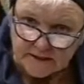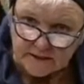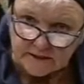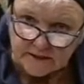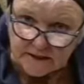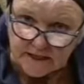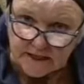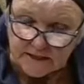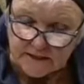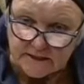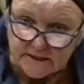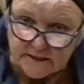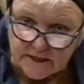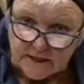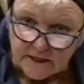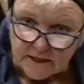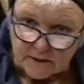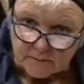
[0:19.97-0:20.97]
not the case,
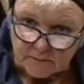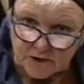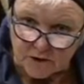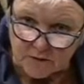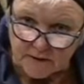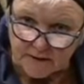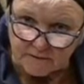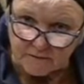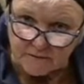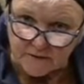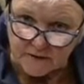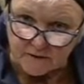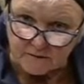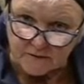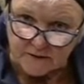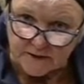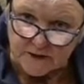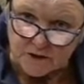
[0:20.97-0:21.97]
but you haven't
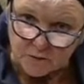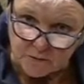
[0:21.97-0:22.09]
verified it.